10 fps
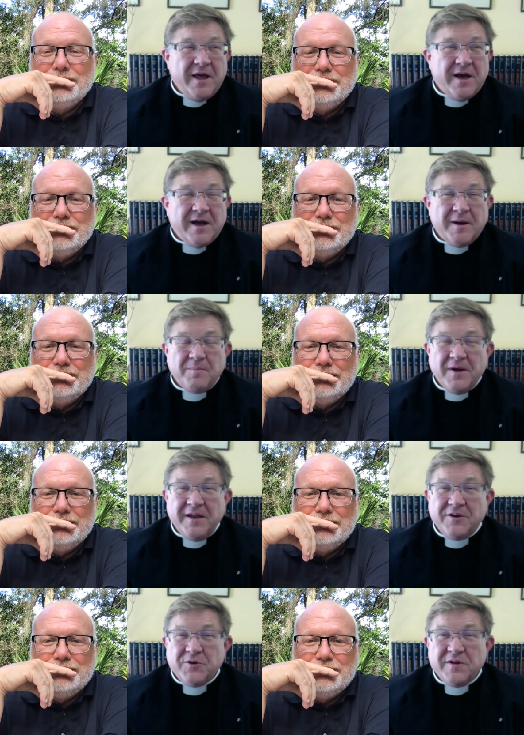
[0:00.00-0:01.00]
Speaker 1: Uh,
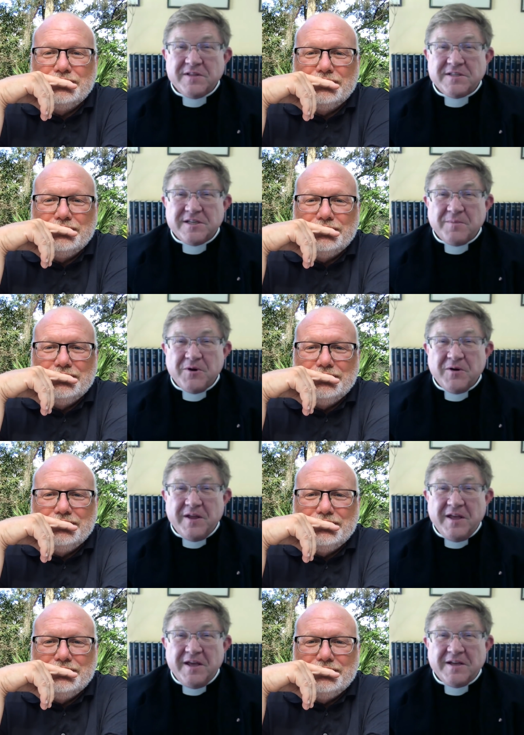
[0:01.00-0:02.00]
but during the summer,
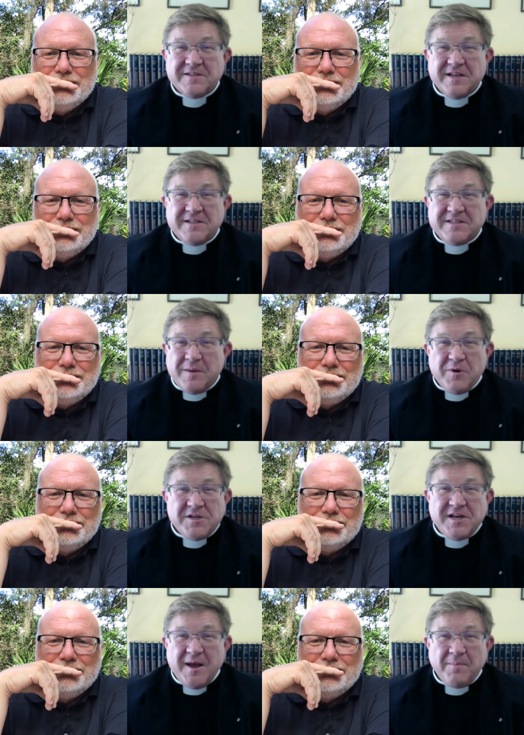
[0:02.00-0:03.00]
he is a summer
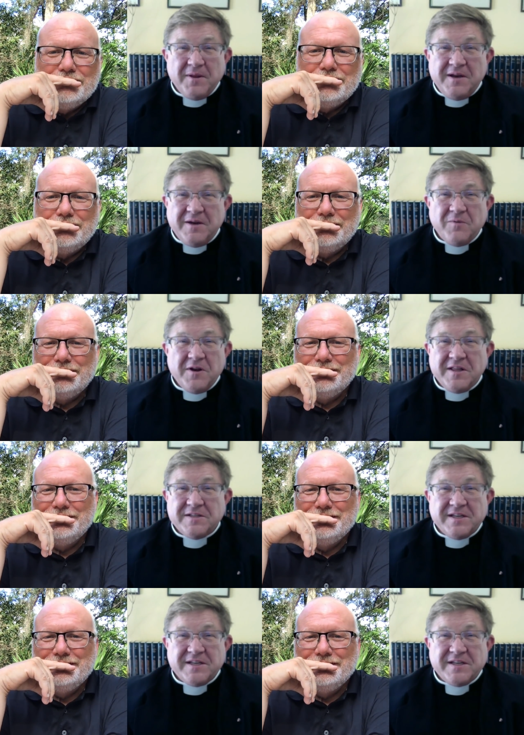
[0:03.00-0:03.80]
chaplain at one of these